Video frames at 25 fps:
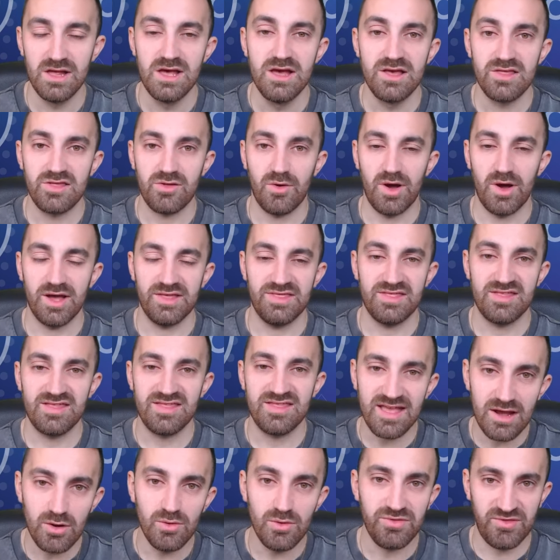So I
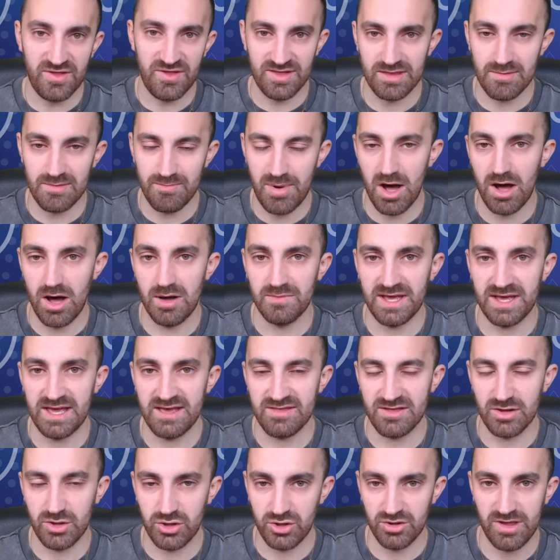still think that Palmer is
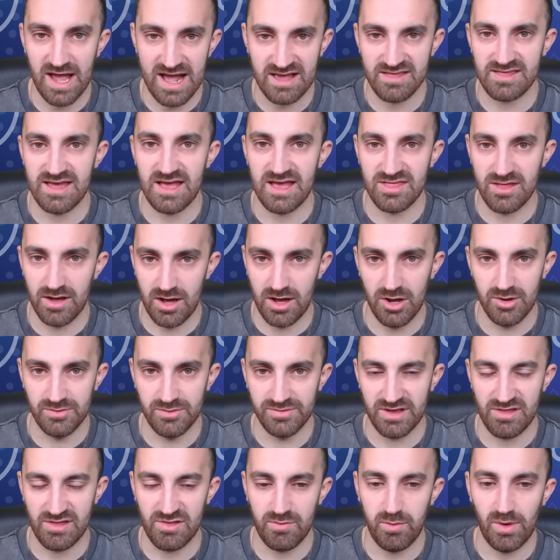a good asset to own
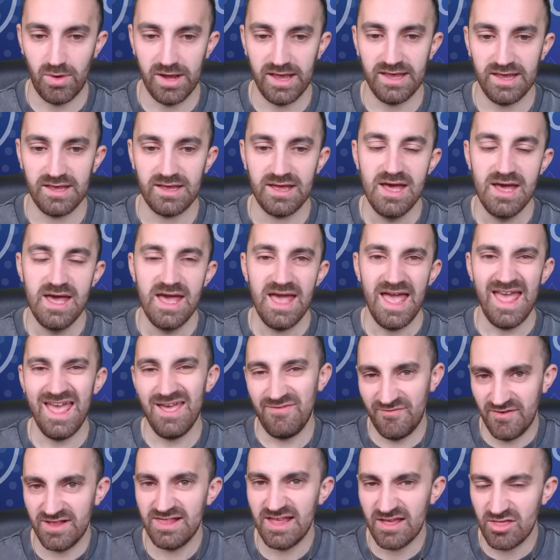this week,
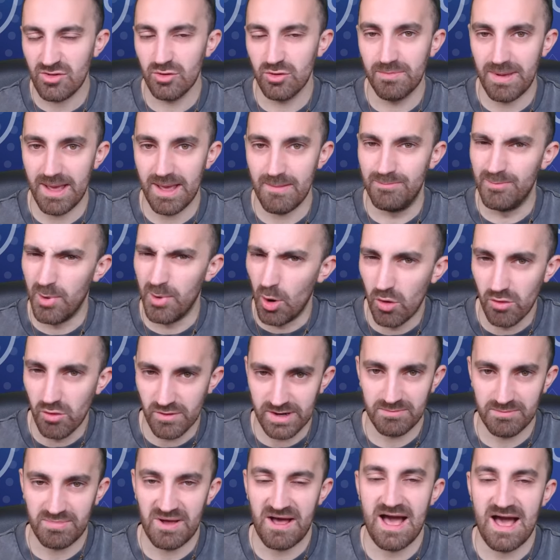if a little bit
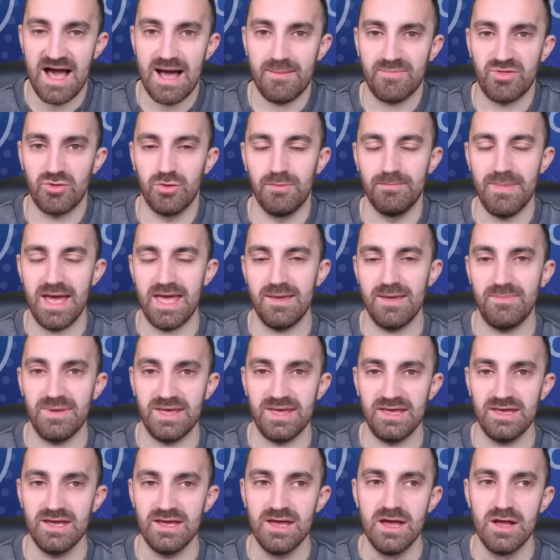boring perhaps, or
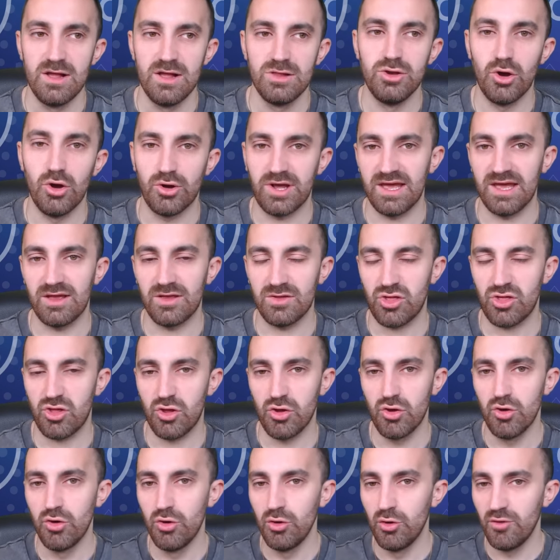maybe looking
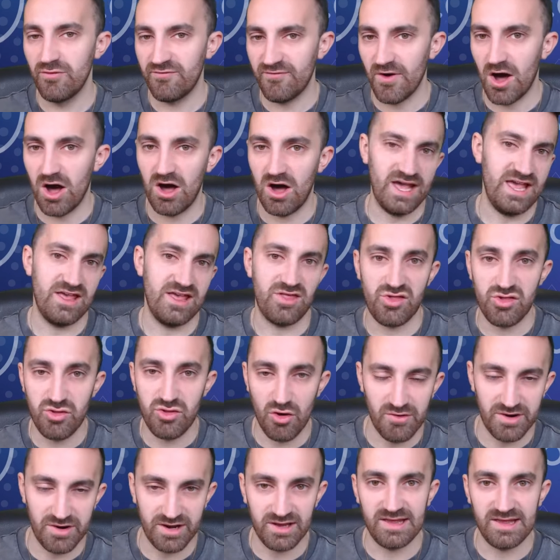too far
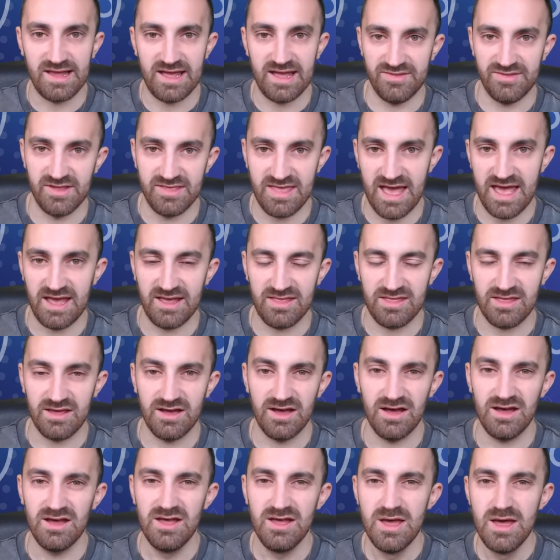historically at the
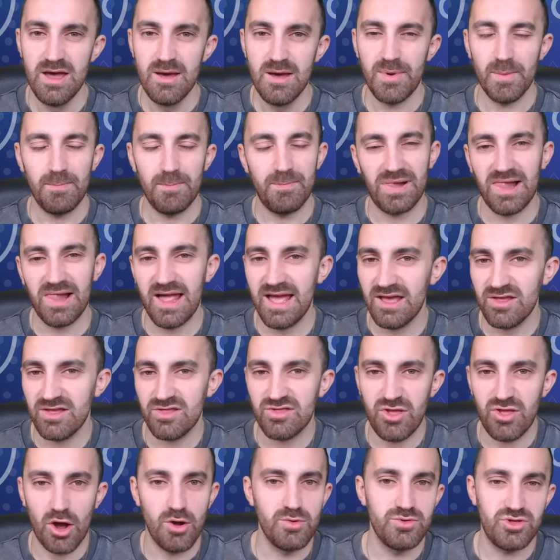data. But players
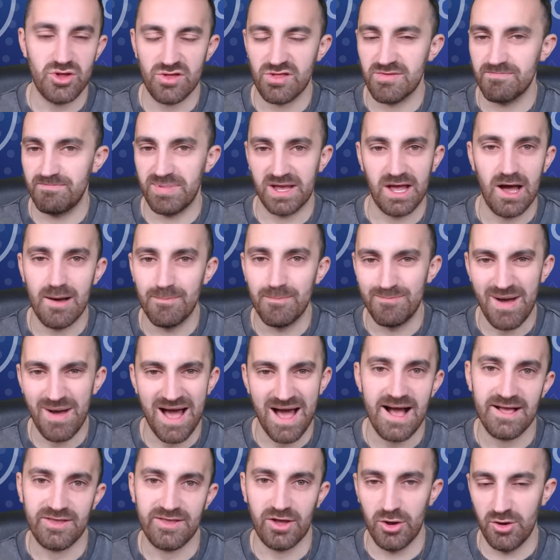don't just become
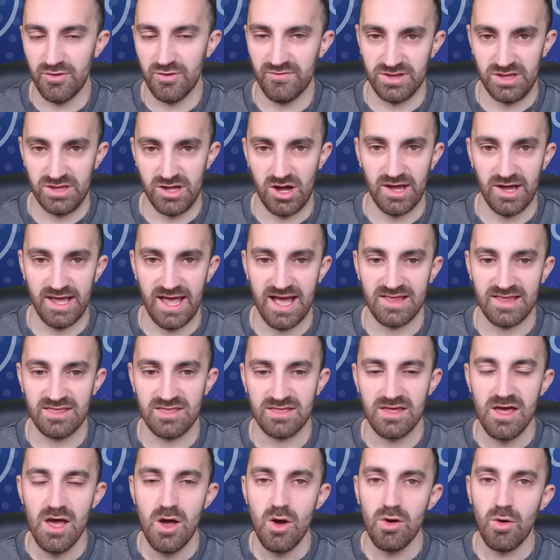bad overnight. And
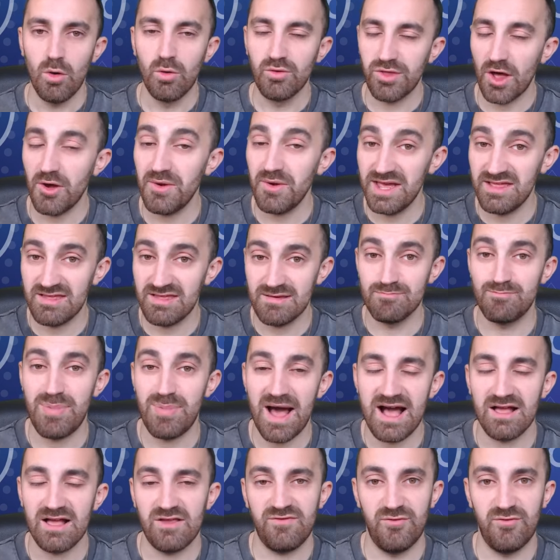although he's in
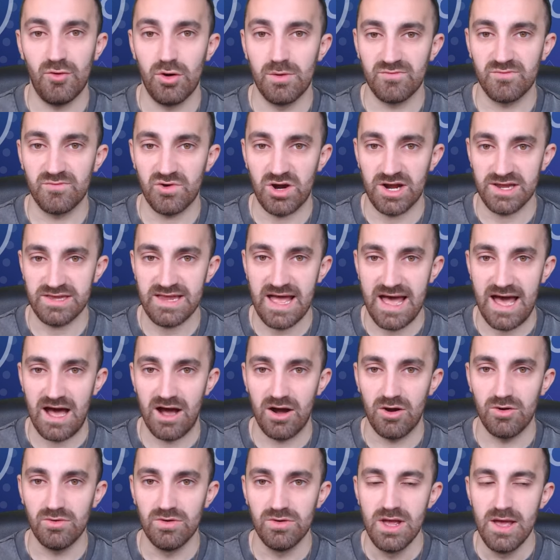bad form right
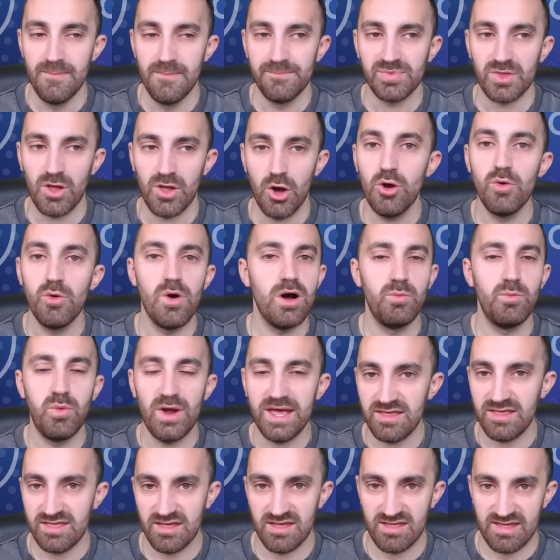now, who are
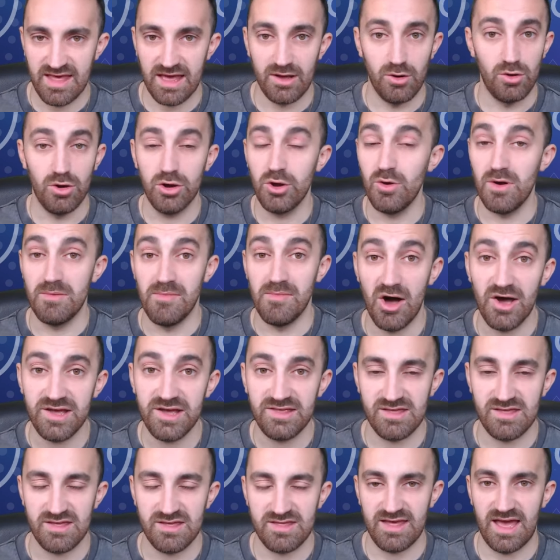we to say, or who am I
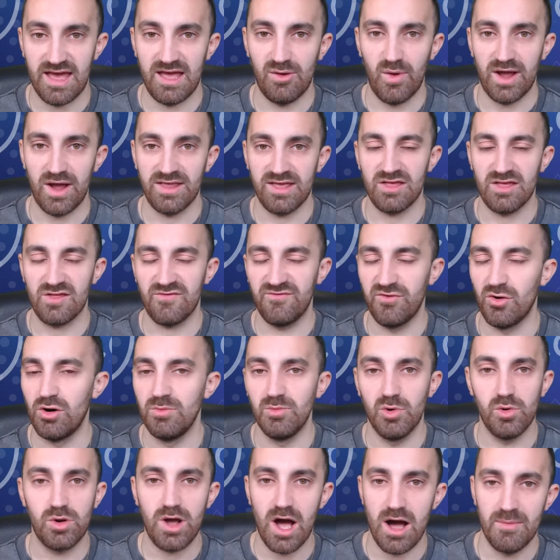to say when his form
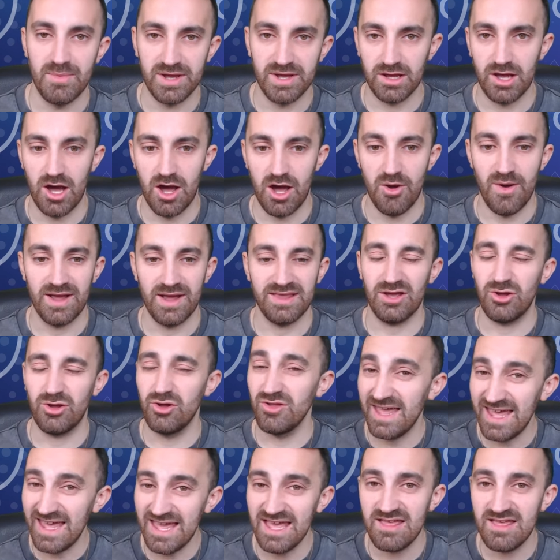will come and go? And it
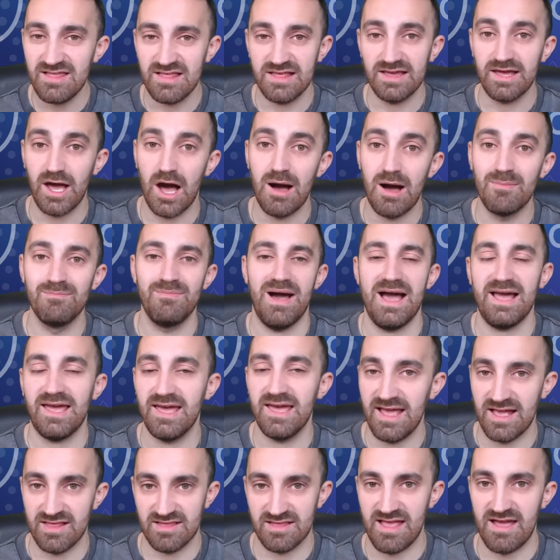could easily come back
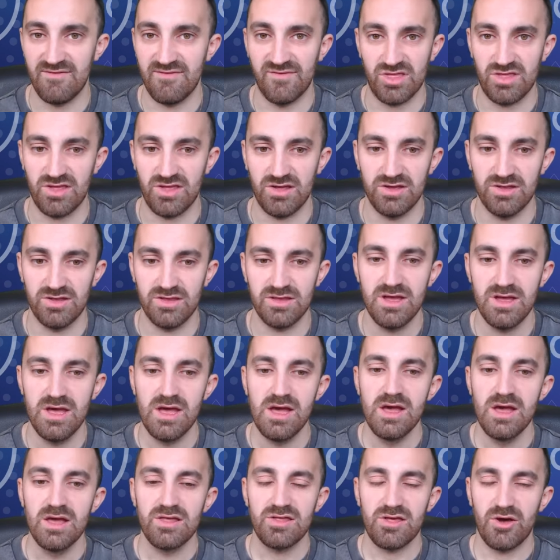against Everton.
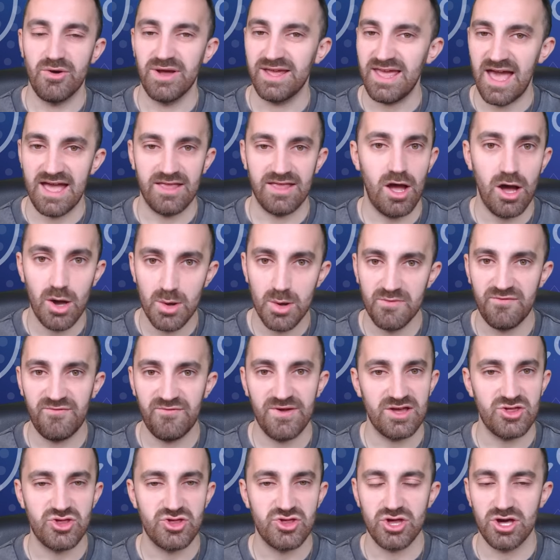So again, home
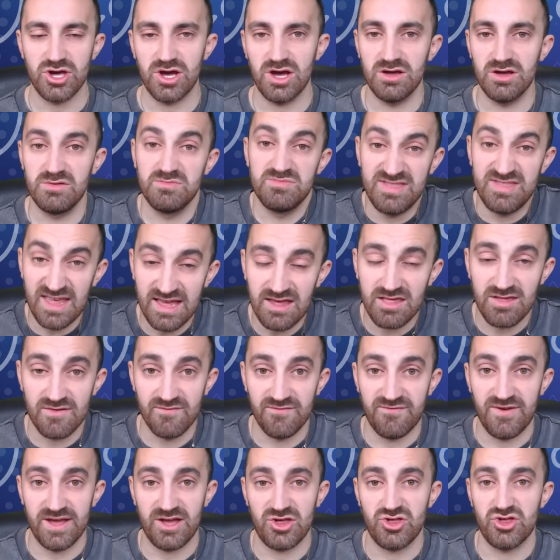fixture, decent
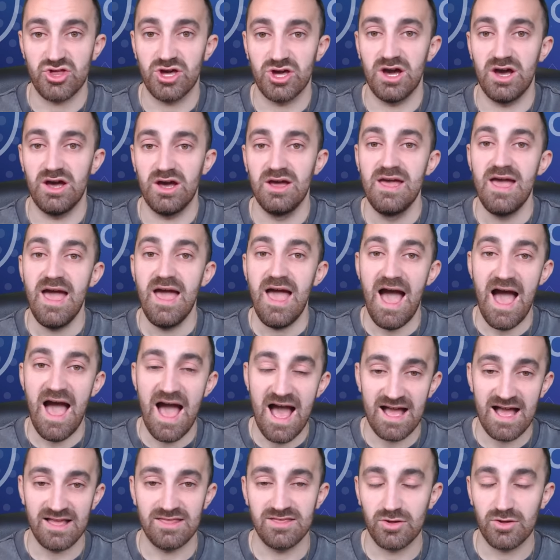fixture,
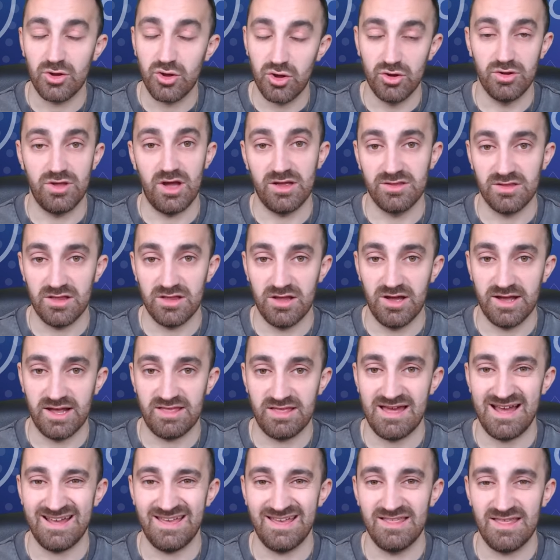and good underlying
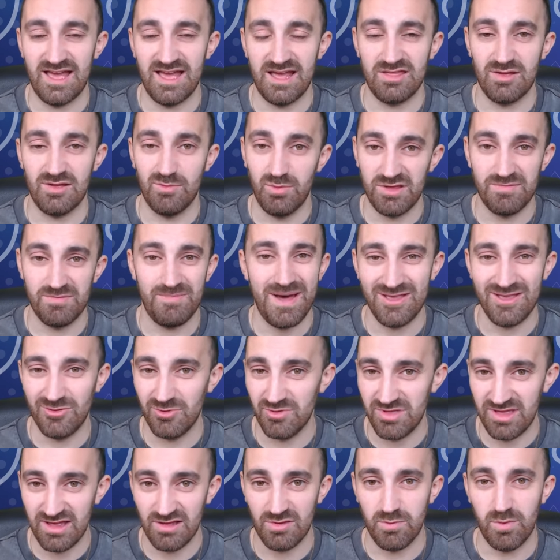attacking data with
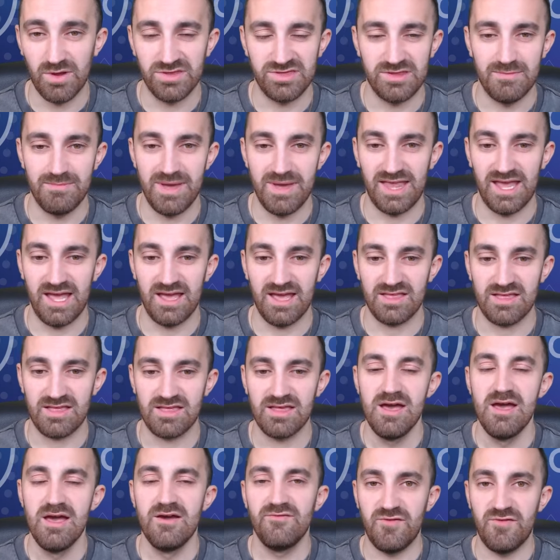penalties, with the minutes.
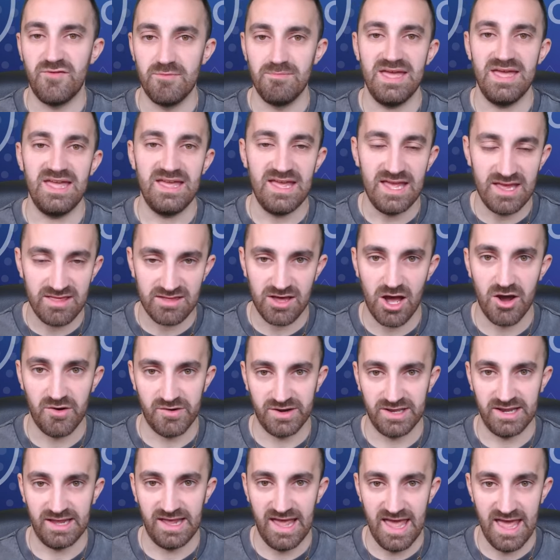For me, he's
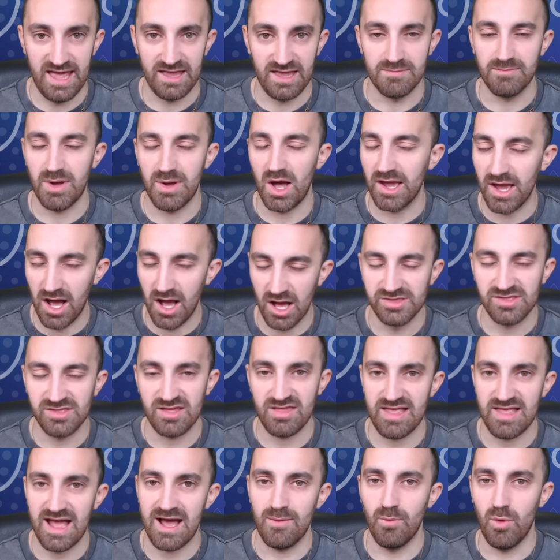currently in, but I
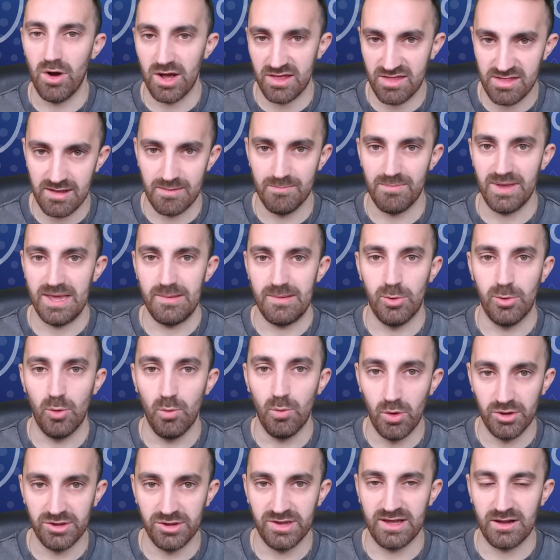understand why some people
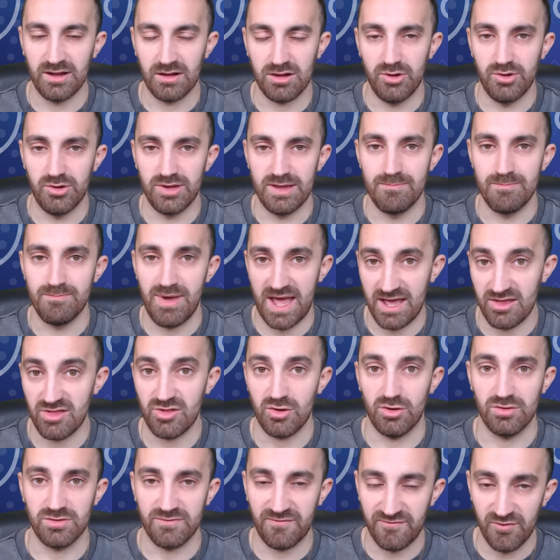wouldn't include him based
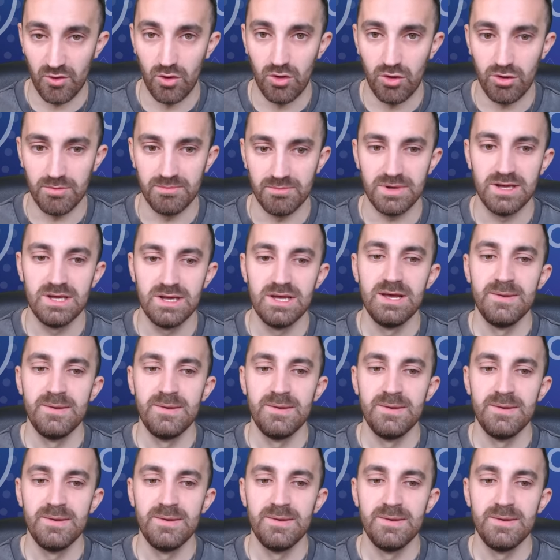on form.